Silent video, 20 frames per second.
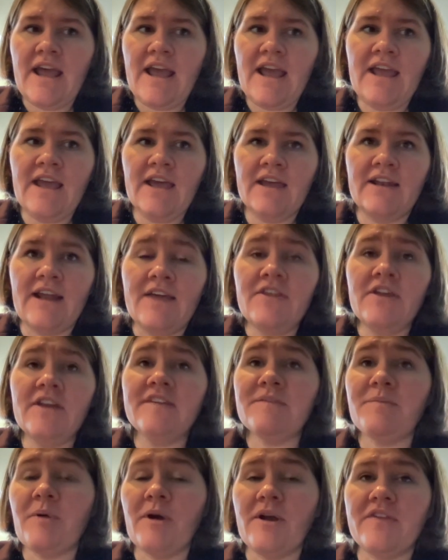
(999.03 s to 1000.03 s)
And I think
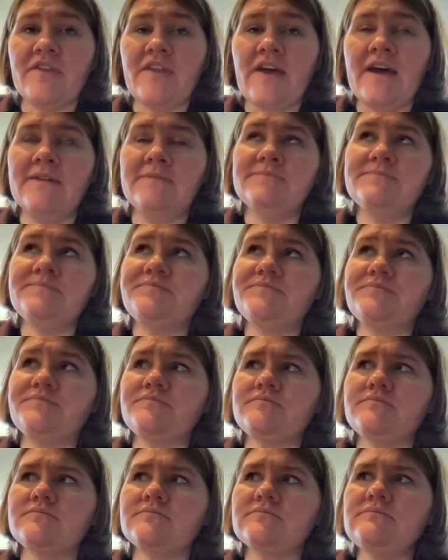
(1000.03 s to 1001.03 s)
it's a part that
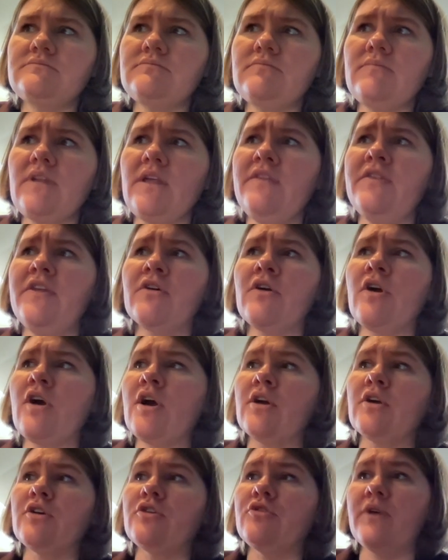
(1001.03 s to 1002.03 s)
there
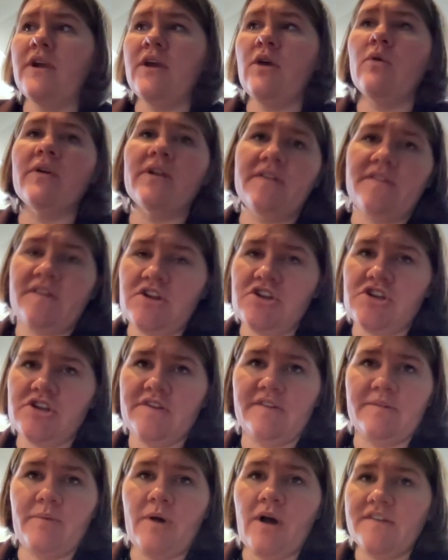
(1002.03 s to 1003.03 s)
are great
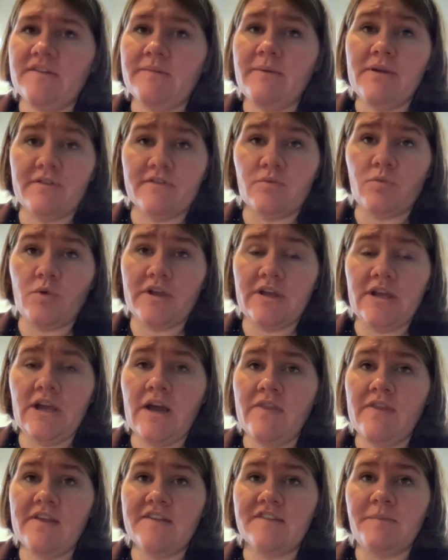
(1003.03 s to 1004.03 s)
organizations and policymakers working
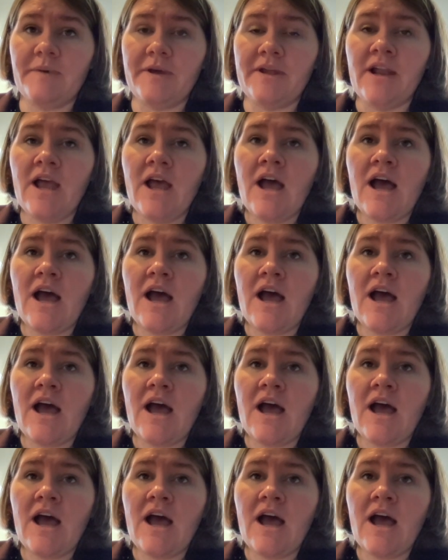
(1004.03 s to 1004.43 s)
on this but